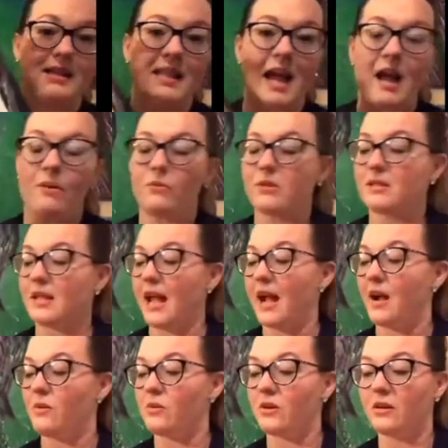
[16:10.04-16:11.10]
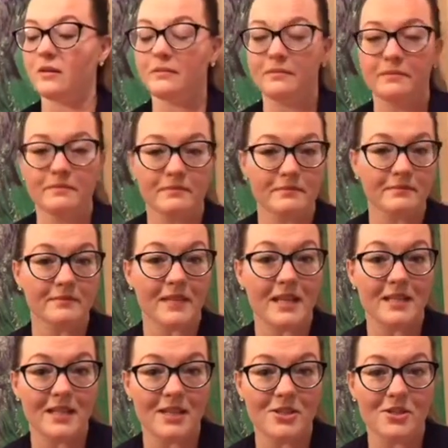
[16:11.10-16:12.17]
that was our
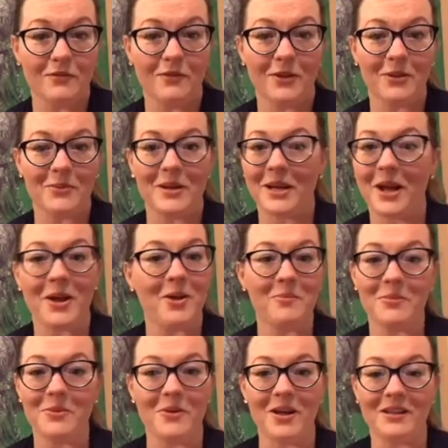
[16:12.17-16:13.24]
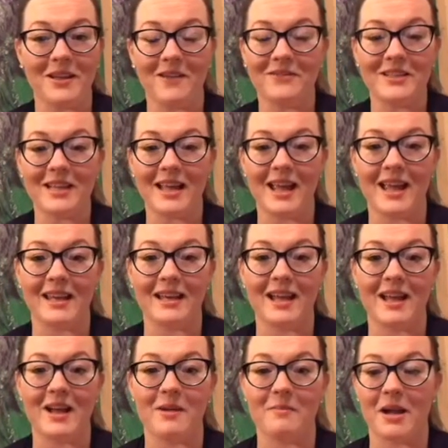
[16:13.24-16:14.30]
intention for the week. I hope you all loved it, and
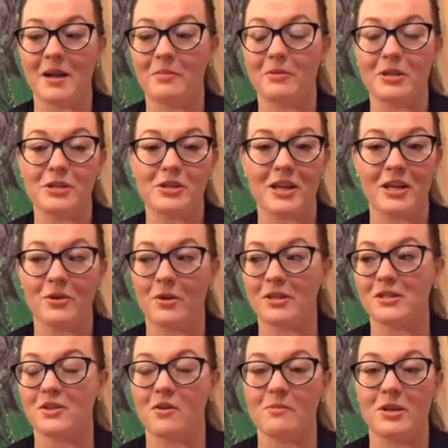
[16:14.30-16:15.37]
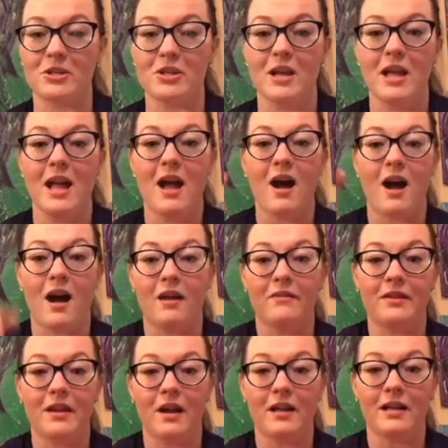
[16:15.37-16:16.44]
I appreciate you all so much.
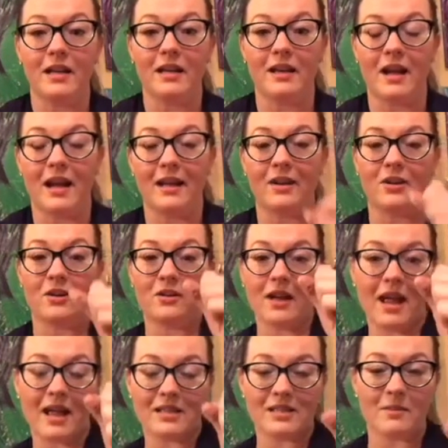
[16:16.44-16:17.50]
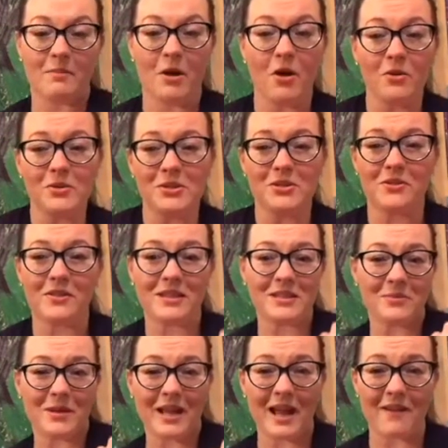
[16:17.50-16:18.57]
Aviana and I are supposed to this
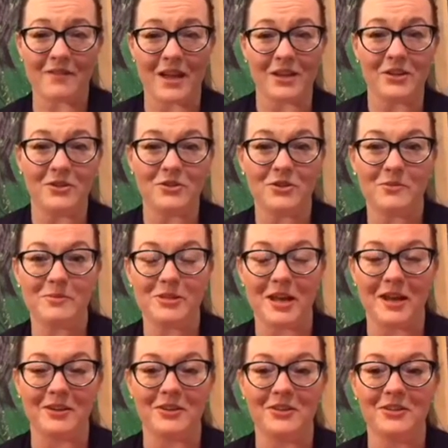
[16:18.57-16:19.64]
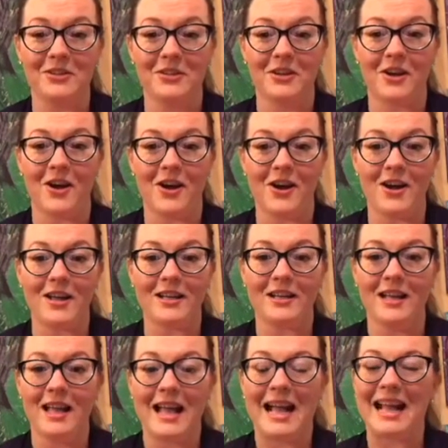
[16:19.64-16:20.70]
week have that YouTube channel on.
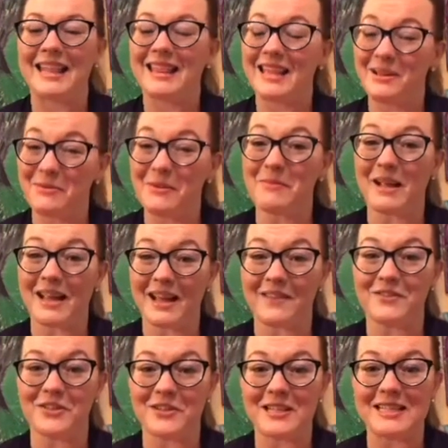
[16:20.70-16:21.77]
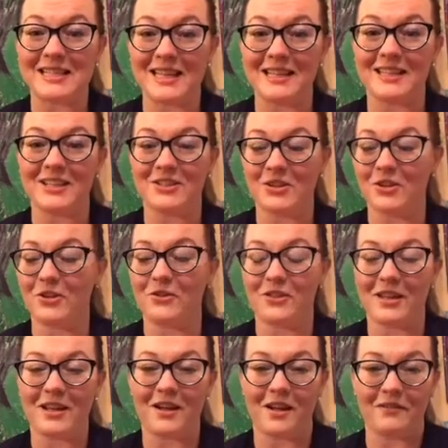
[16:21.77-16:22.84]
I think we might have to extend it, don't you
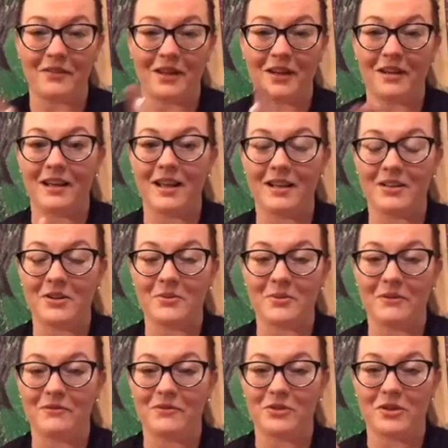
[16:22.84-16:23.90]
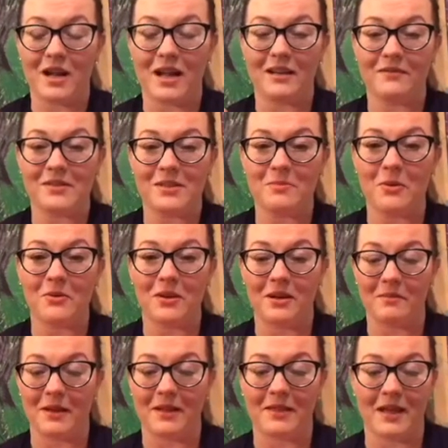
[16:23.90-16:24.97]
think, Aviana? I know we've kind of spoken
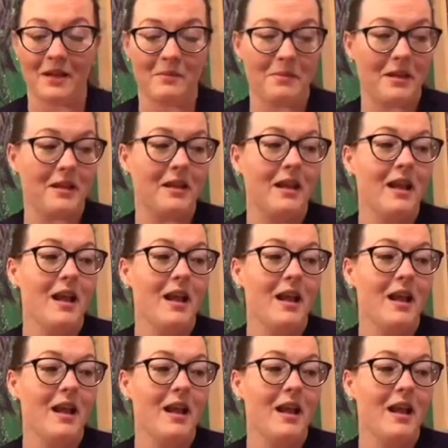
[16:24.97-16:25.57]
about that a bit.